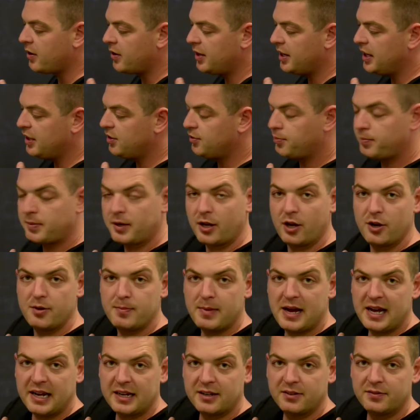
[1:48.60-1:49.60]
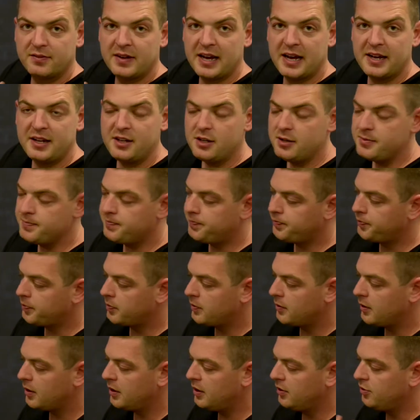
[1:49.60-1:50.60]
It's below market value.
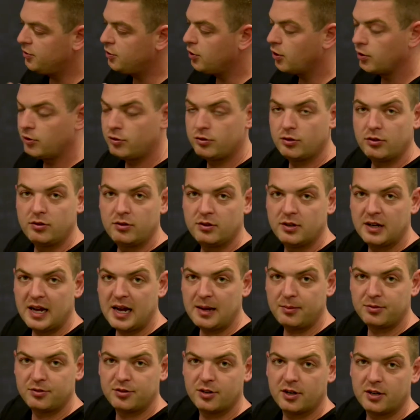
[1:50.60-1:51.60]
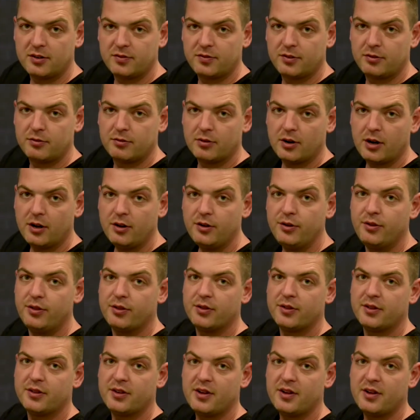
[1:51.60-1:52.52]
It's got good upside for growth,